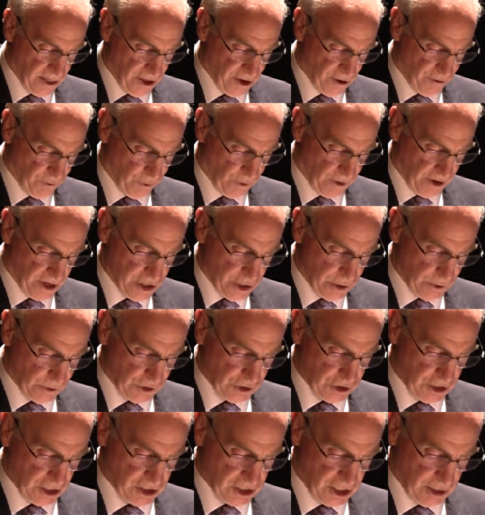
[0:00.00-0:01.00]
Therefore, a new
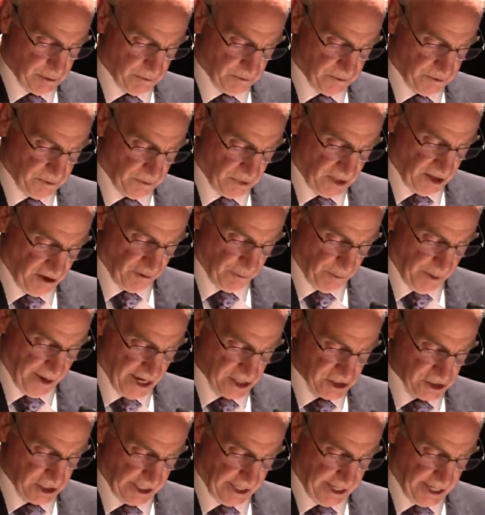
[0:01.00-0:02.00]
system of
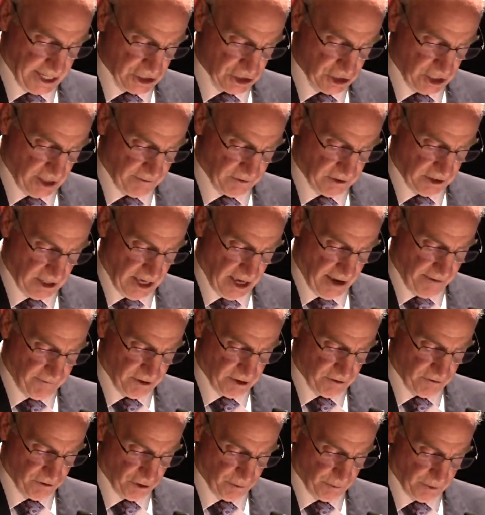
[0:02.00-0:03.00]
passing
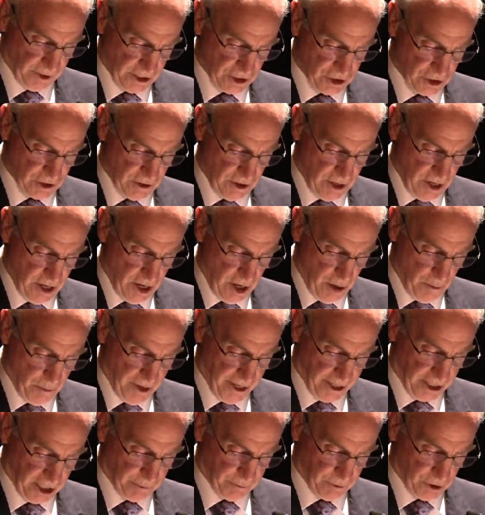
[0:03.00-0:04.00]
HFDF information
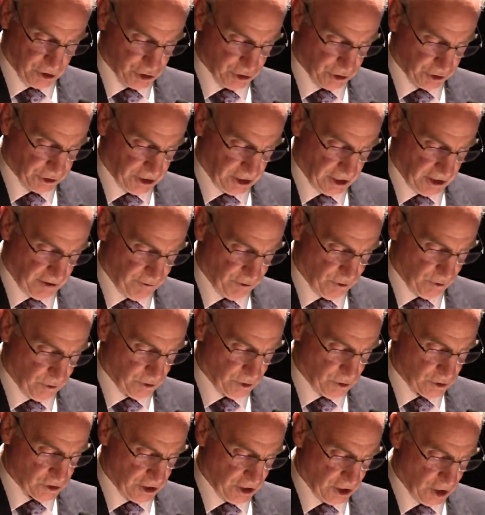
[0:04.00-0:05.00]
by commercial
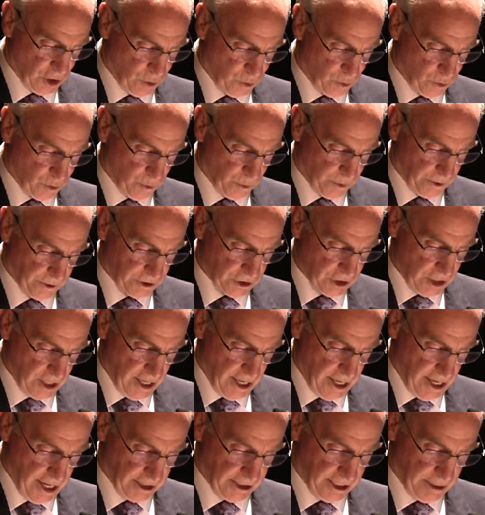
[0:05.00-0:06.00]
telephone using code words
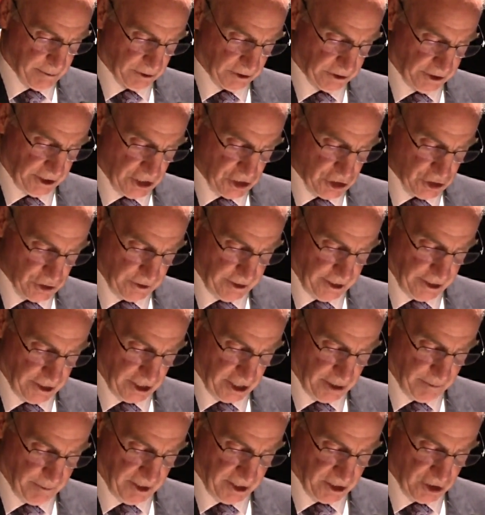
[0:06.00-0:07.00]
enabled Eastern
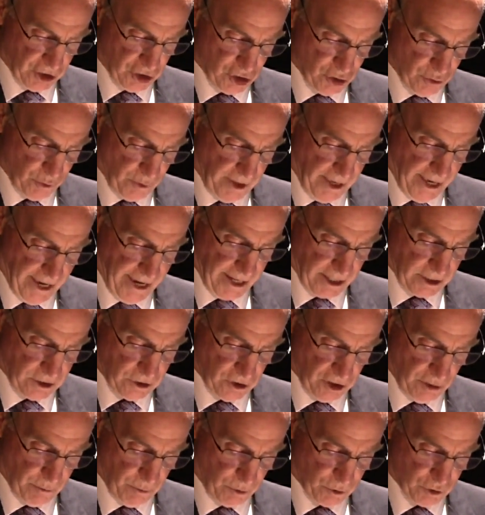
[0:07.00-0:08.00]
Air Command to
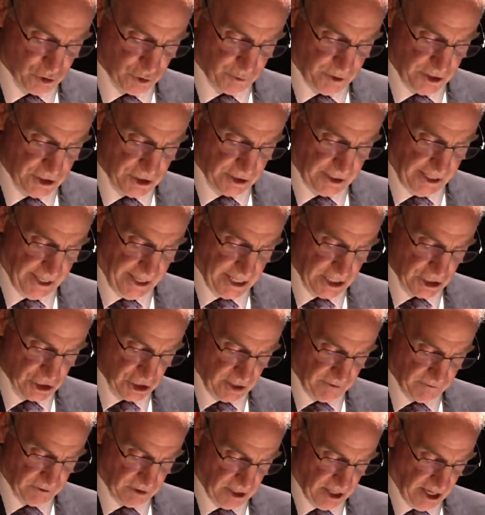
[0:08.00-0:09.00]
react to the most recent
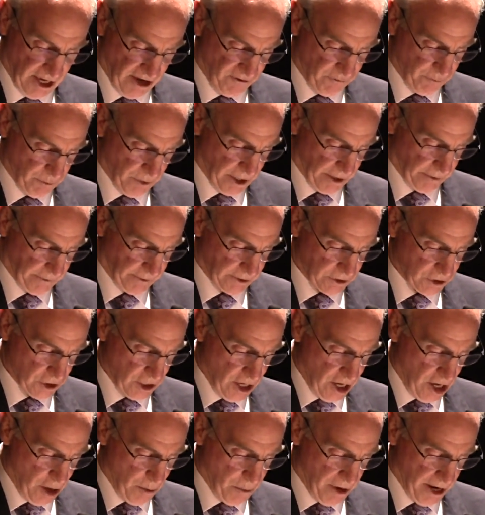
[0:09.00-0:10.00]
HFDF bearings
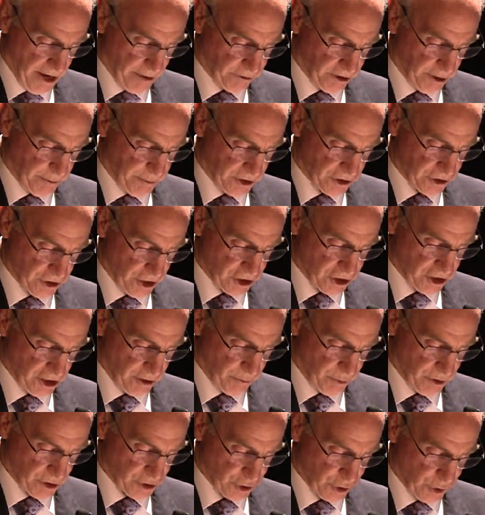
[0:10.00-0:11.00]
by
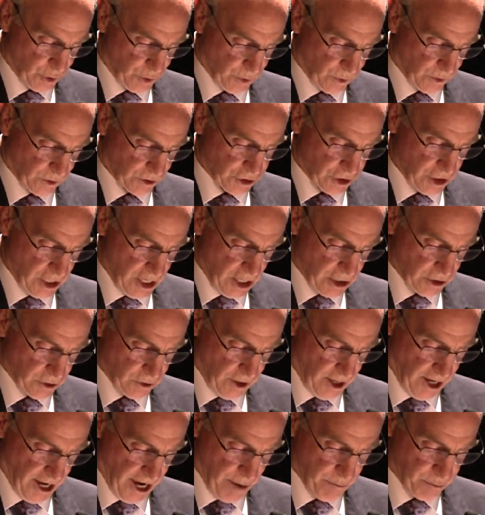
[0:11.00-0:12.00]
repositioning patrols
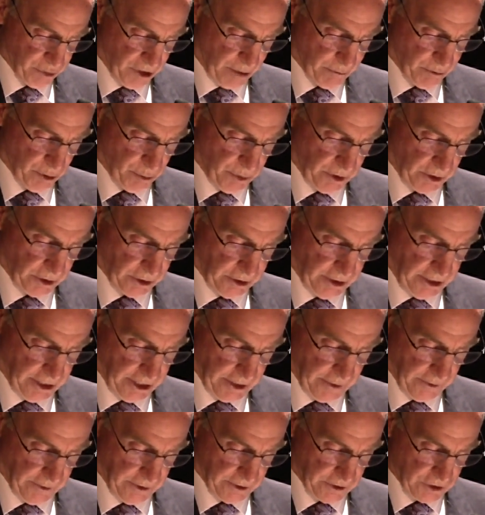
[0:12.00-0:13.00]
to high
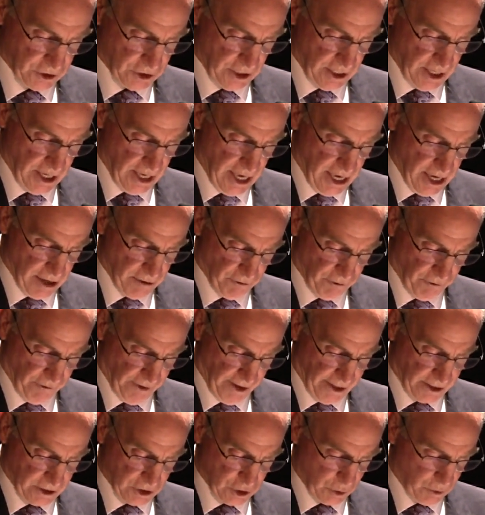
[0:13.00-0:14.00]
probability areas. In
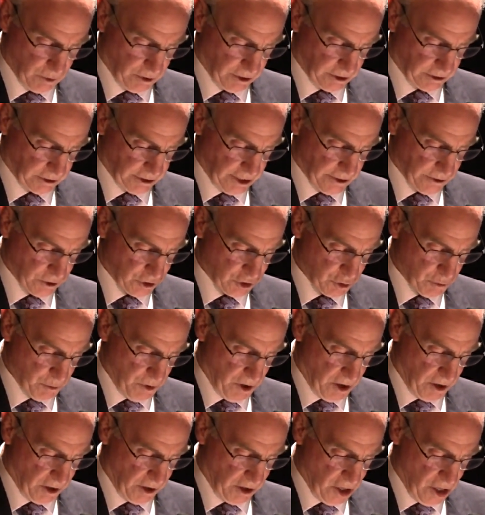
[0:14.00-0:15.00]
fact, Squadron Leader
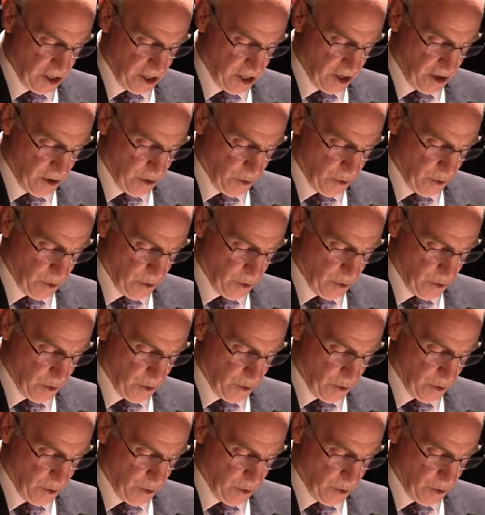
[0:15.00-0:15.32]
Small,